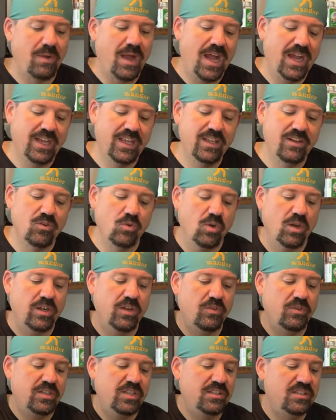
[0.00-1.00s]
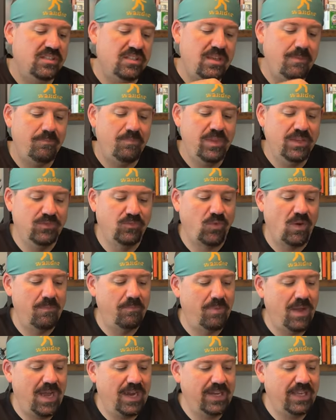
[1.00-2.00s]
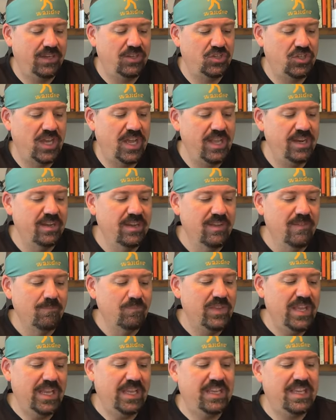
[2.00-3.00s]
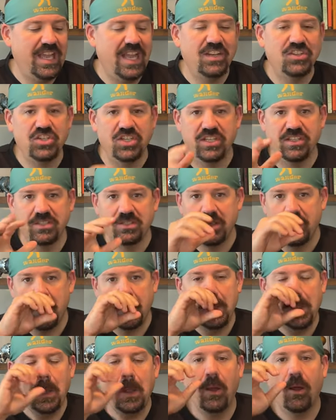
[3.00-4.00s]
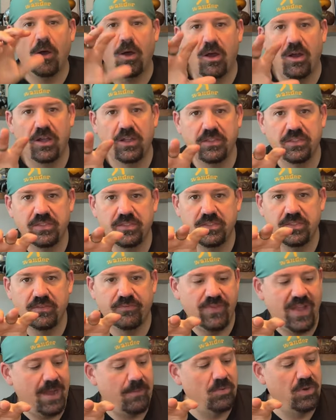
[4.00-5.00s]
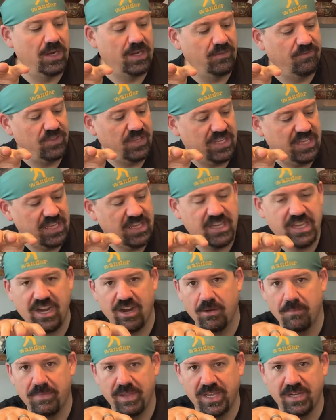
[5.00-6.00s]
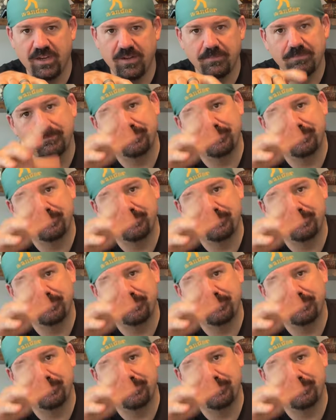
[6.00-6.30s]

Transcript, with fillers: pocket or go to zip this front pocket shut, it catches on the fabric of the key carabiner.